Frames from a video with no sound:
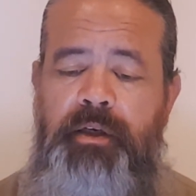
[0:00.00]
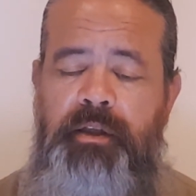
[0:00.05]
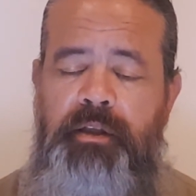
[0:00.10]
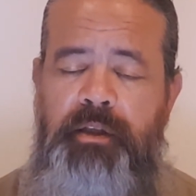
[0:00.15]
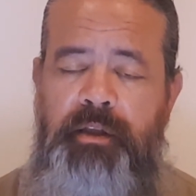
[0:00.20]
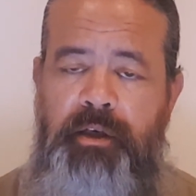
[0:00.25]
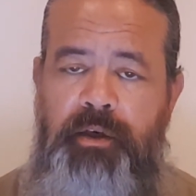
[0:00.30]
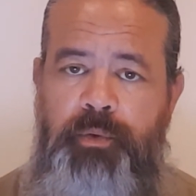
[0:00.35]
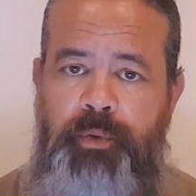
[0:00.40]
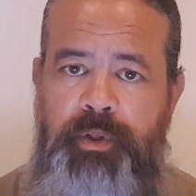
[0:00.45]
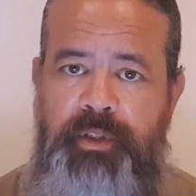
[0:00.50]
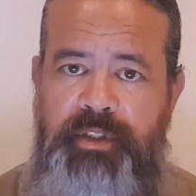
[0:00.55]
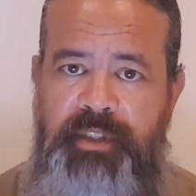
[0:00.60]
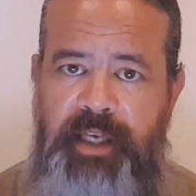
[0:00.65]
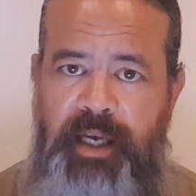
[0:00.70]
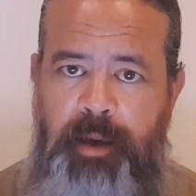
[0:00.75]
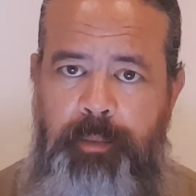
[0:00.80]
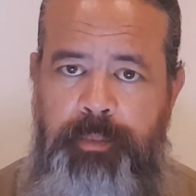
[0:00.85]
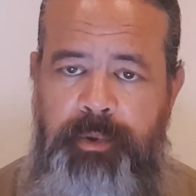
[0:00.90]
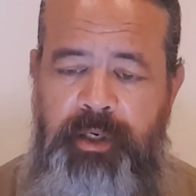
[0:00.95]
Look what's
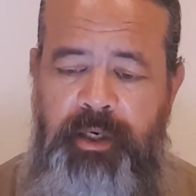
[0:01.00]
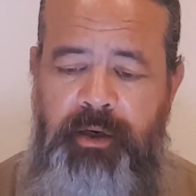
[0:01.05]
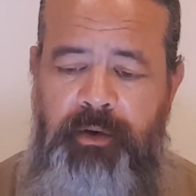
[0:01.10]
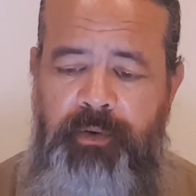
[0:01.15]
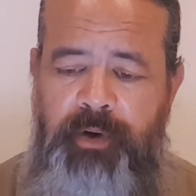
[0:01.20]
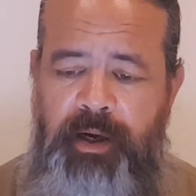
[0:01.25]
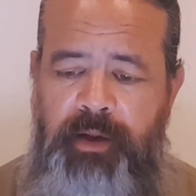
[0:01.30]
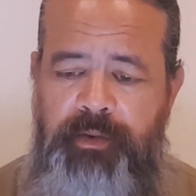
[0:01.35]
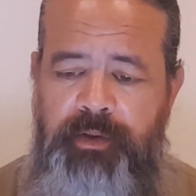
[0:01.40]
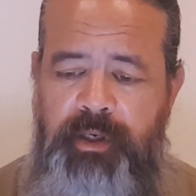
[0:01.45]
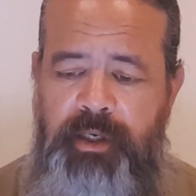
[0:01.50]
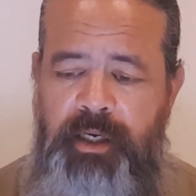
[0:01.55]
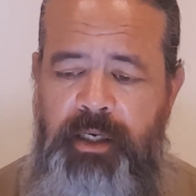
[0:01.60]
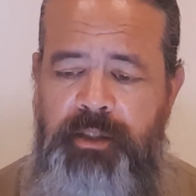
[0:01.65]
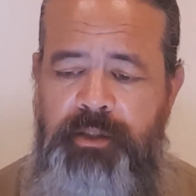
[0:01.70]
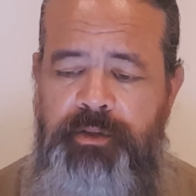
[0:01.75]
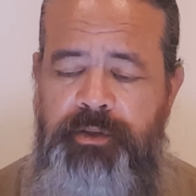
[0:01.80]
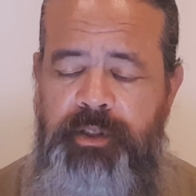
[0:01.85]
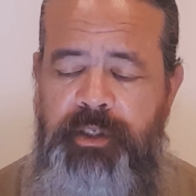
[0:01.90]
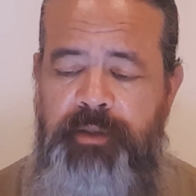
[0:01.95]
happening around the
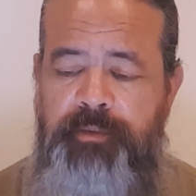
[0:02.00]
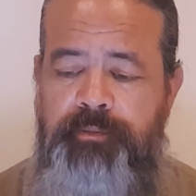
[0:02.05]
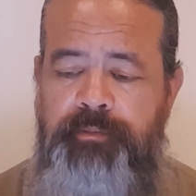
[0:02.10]
country.